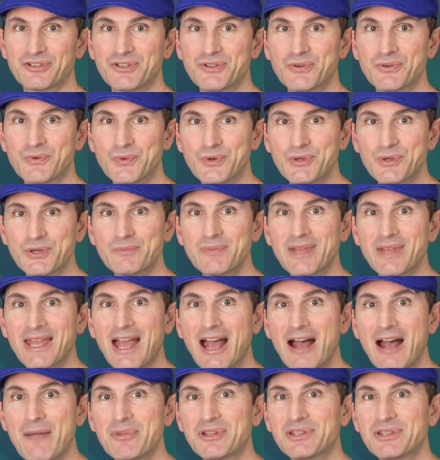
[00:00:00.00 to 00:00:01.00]
you will be
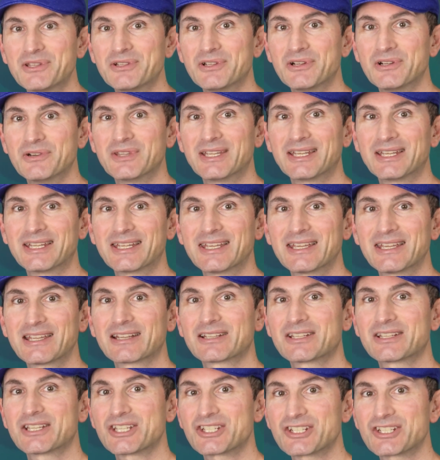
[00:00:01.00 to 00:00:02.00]
happy to know that
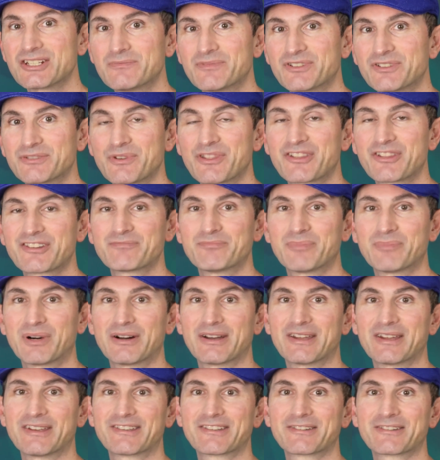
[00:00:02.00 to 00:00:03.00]
KiCad ships with
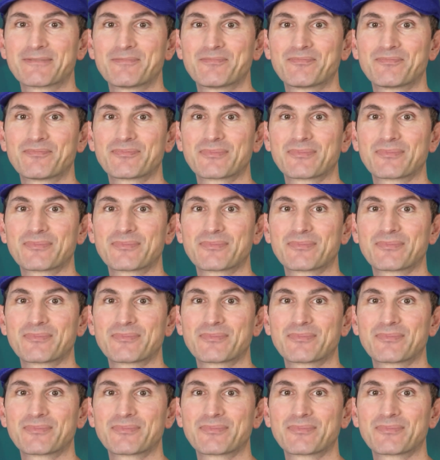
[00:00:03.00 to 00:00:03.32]
SPICE